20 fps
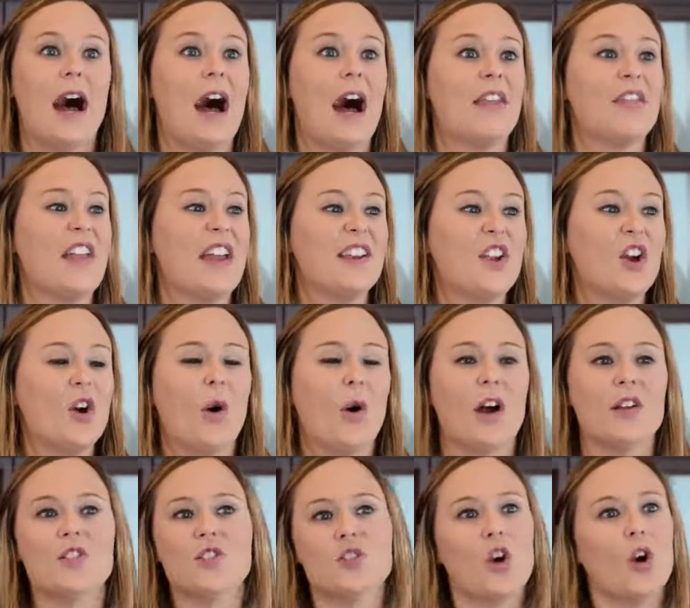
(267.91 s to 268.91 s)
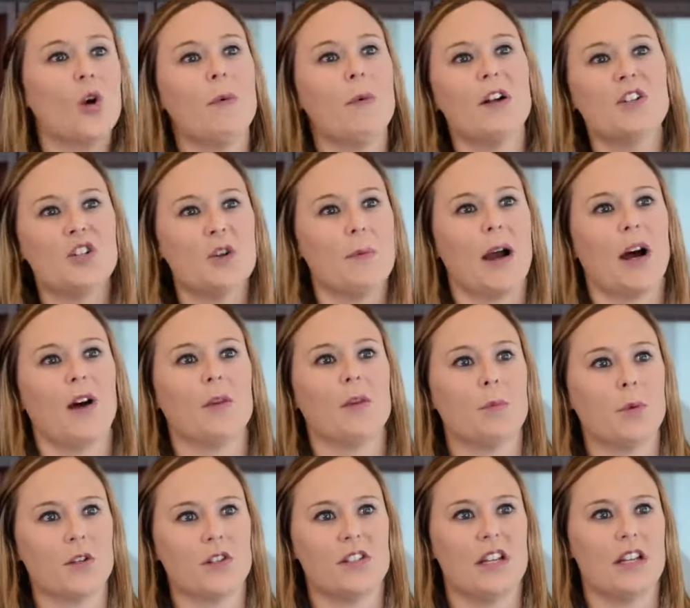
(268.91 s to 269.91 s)
Uh, they know so much about the
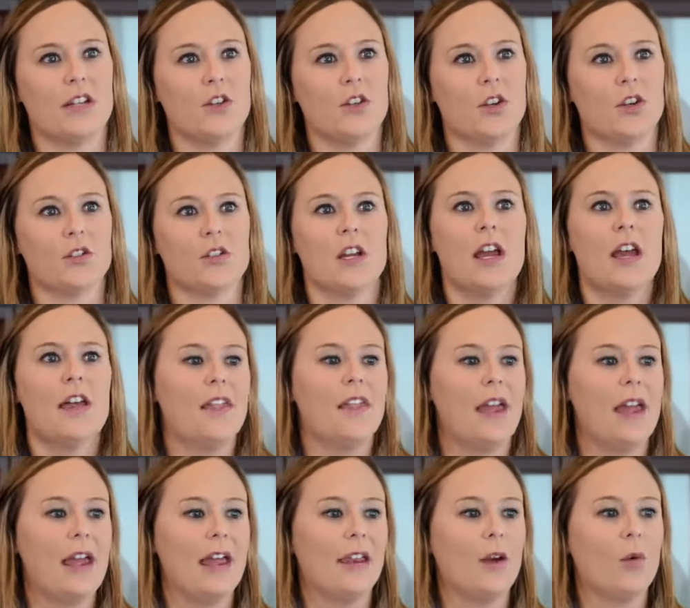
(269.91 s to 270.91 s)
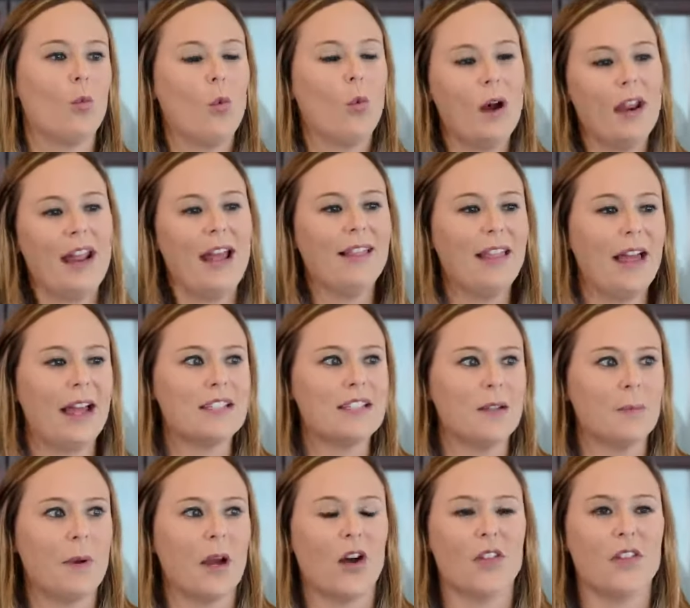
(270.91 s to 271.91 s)
procedures. And what I liked
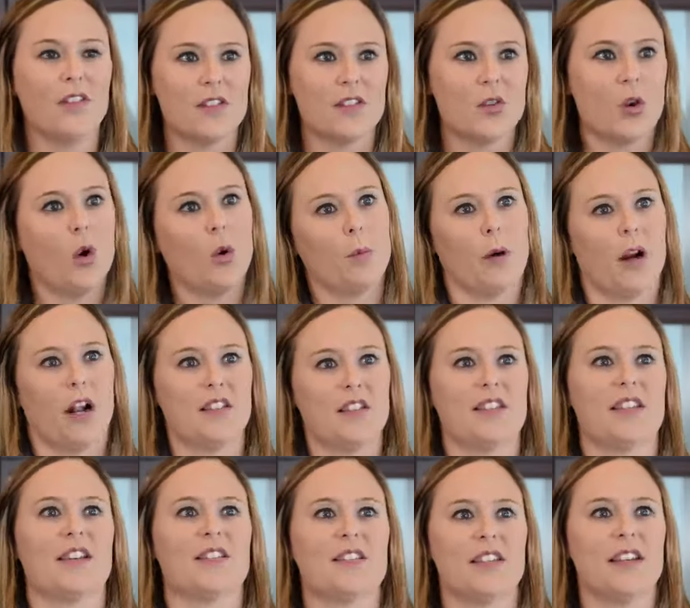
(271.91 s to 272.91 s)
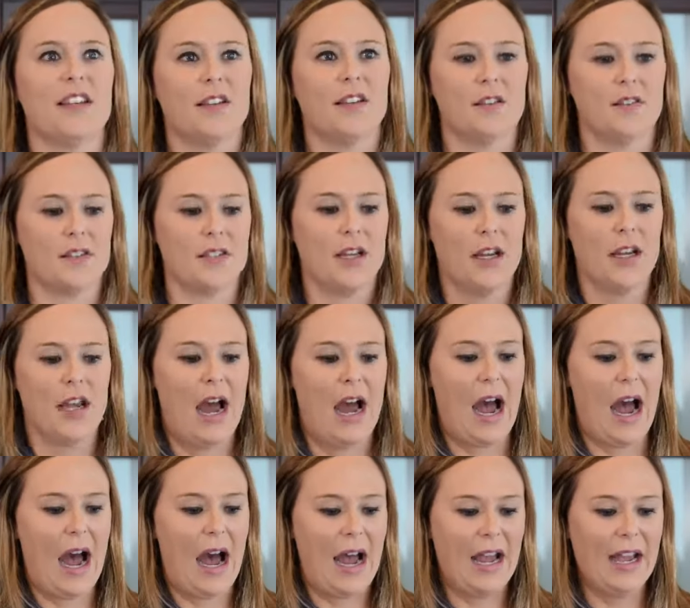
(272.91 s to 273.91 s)
about this whole process is
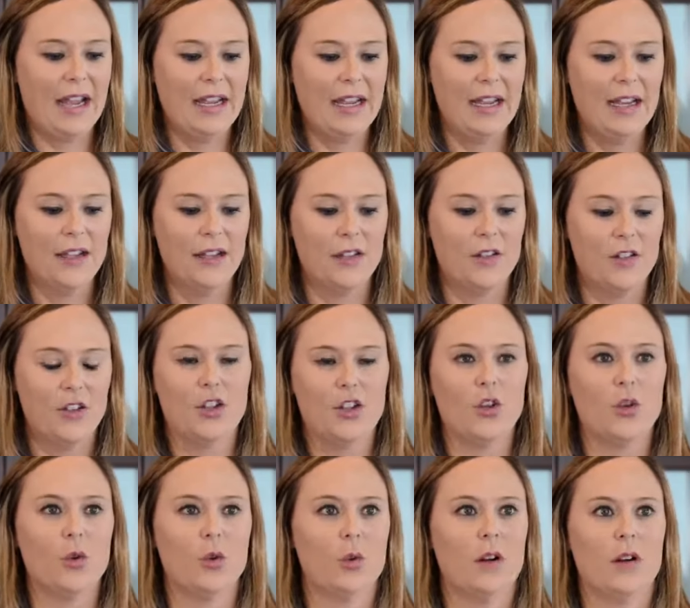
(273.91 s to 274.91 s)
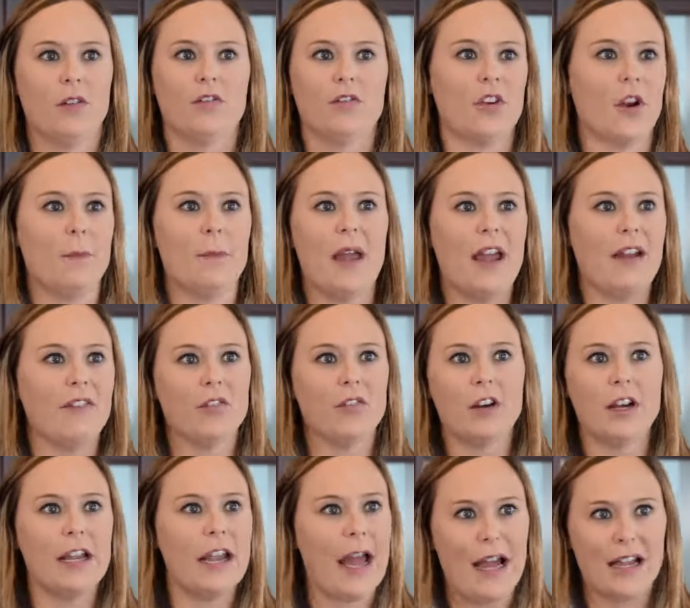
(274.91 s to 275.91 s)
I knew from
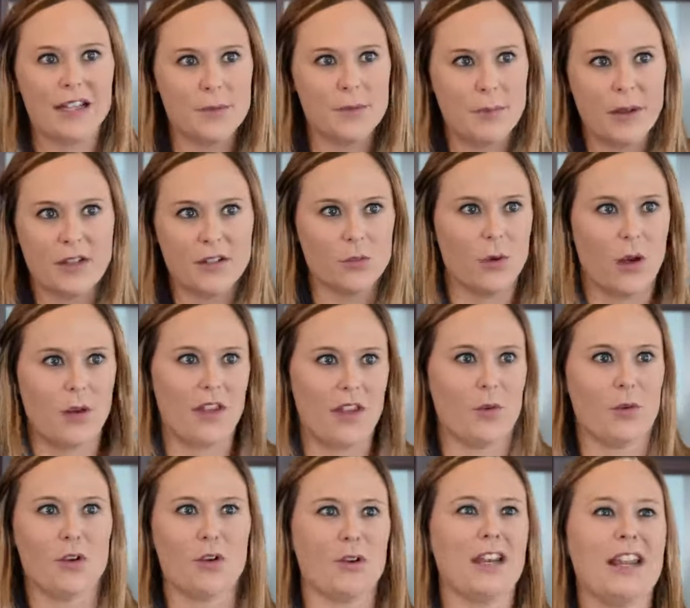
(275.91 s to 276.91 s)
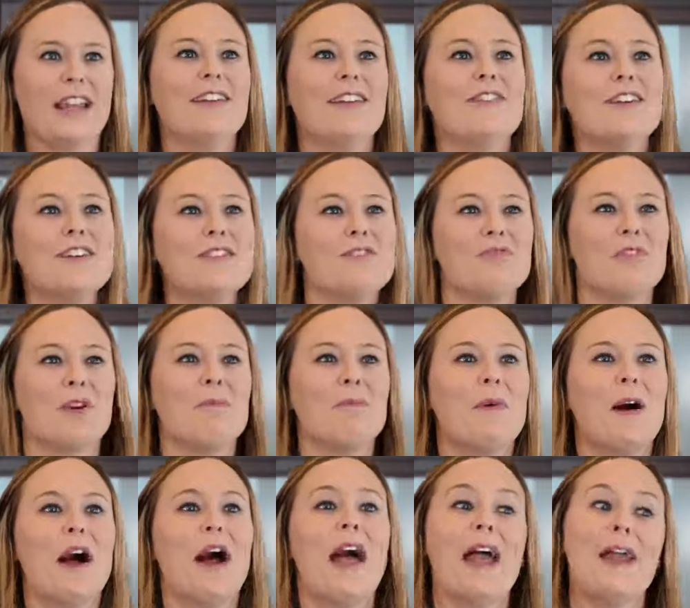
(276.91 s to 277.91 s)
every aspect what they were doing. Even from,
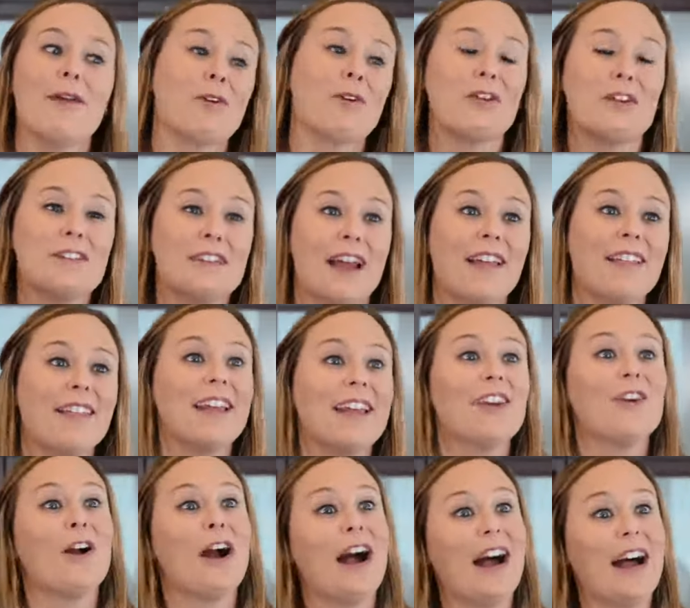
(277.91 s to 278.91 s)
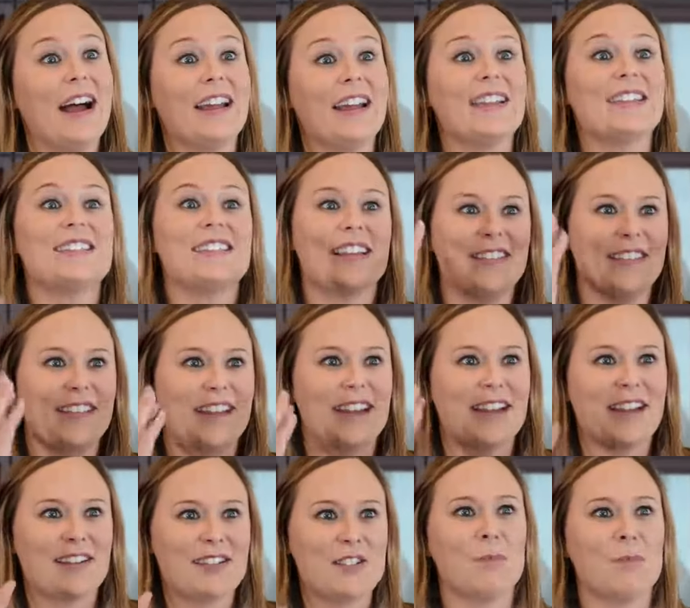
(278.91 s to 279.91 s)
hey, we're gonna dilate your eyes, and they
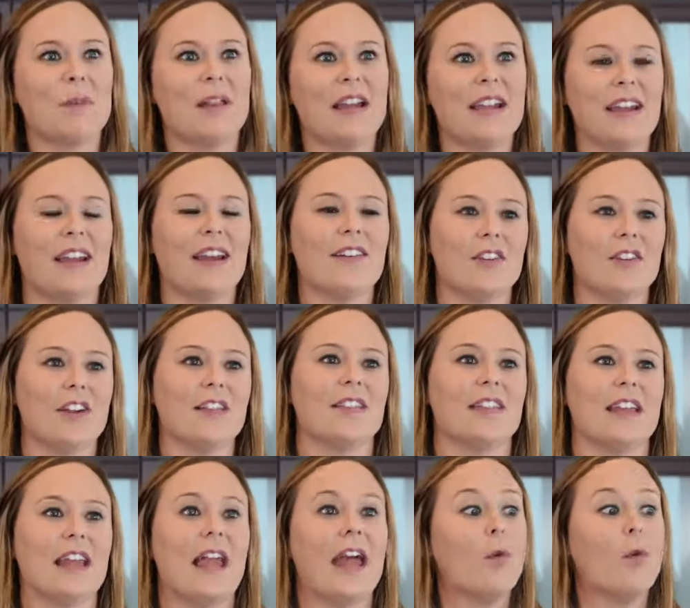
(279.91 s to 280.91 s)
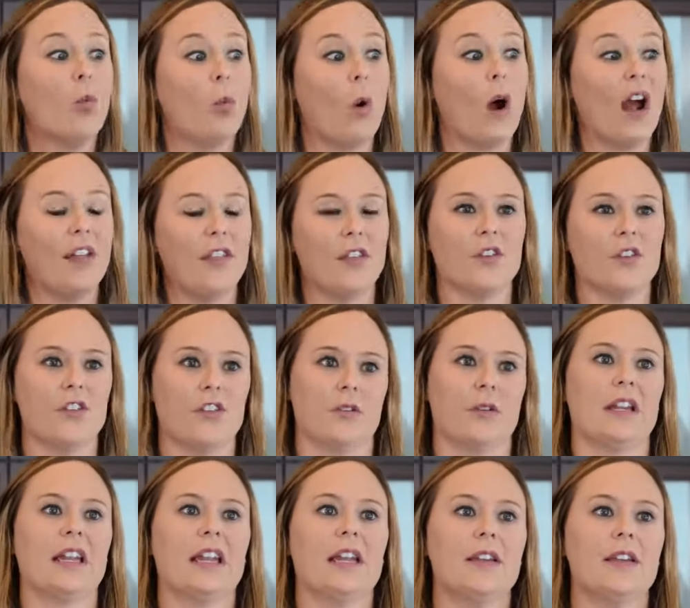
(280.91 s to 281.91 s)
explain everything and why they're
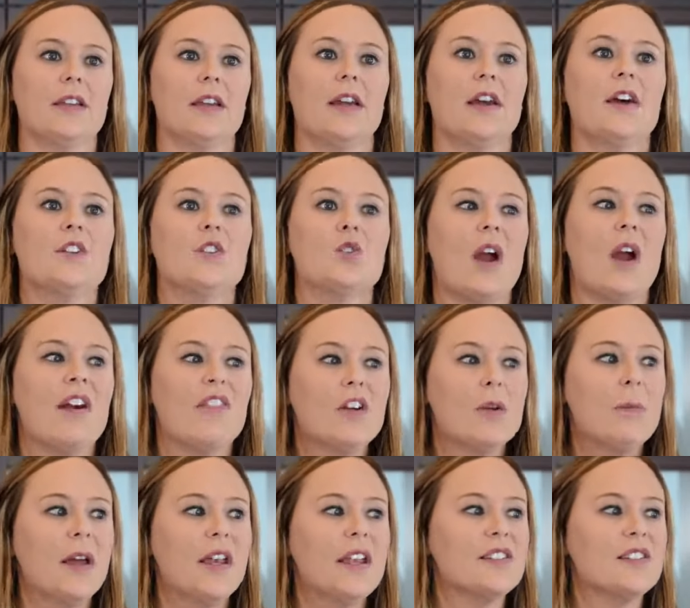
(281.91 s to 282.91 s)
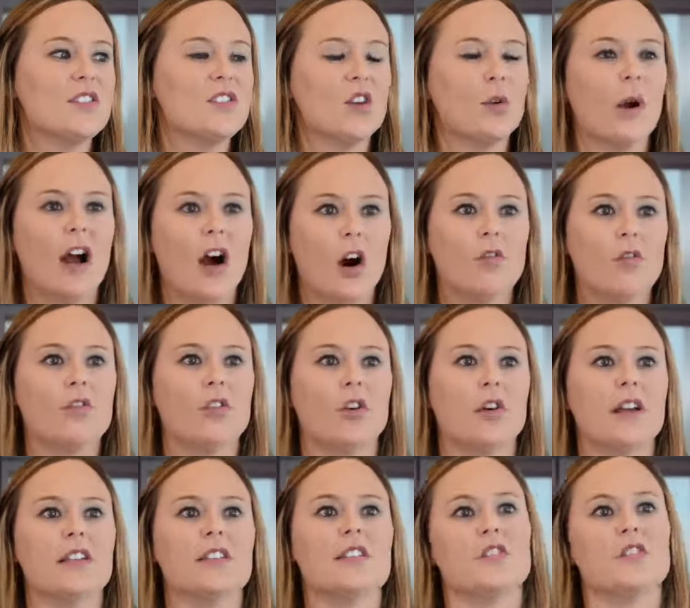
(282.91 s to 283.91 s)
doing it. So everybody is so helpful
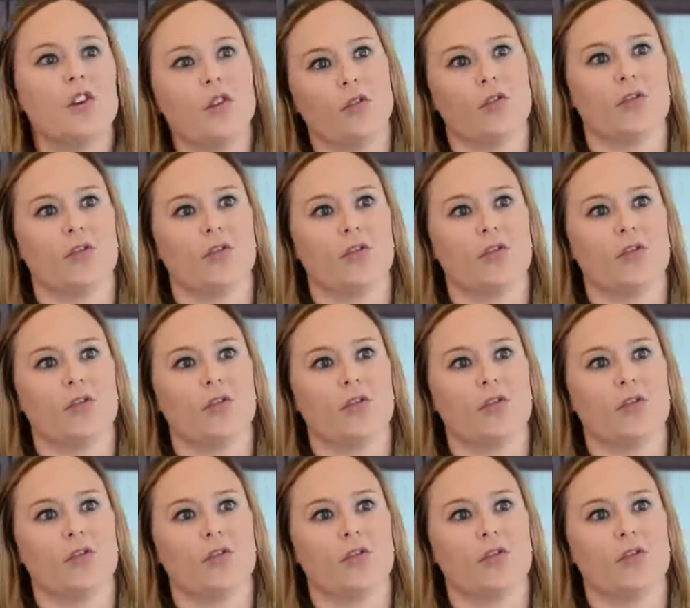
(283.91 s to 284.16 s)
and so